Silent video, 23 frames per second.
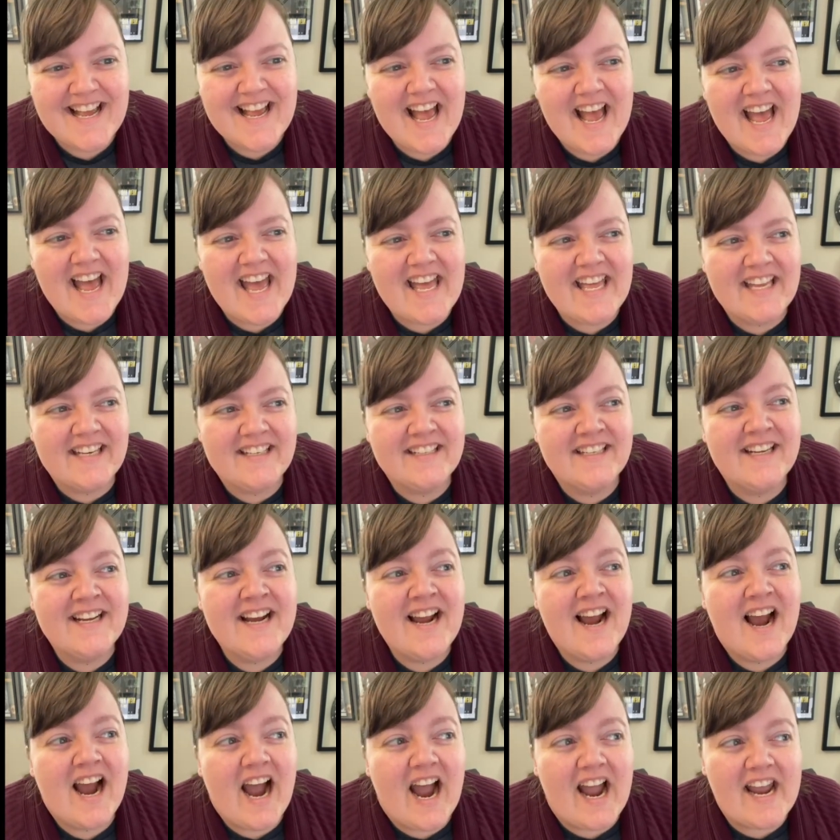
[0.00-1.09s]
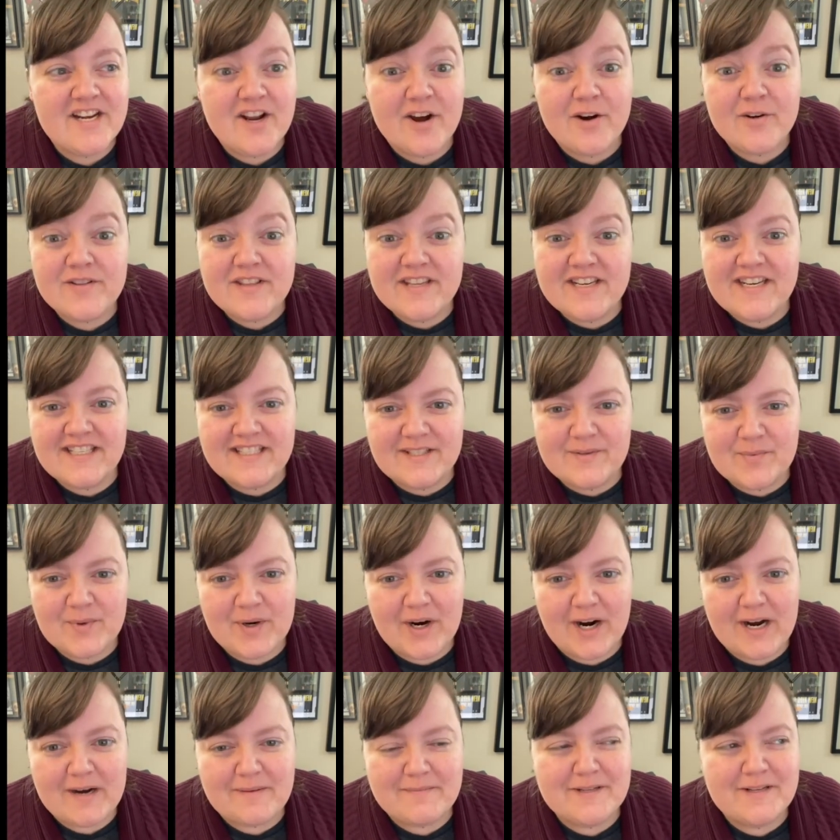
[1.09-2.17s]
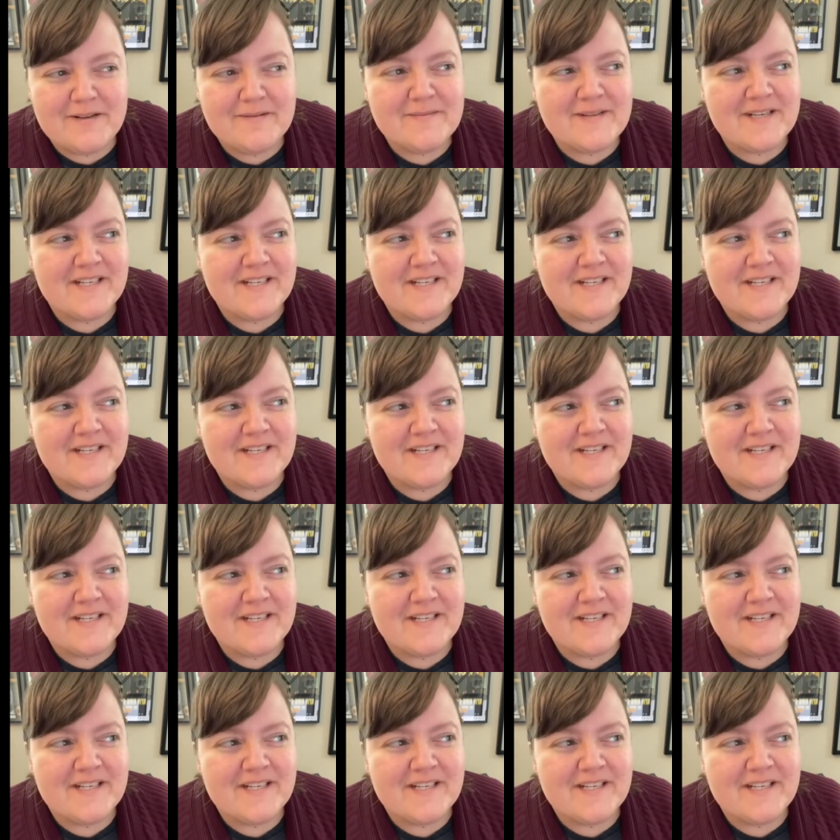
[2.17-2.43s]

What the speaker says: And I know that it's a problem,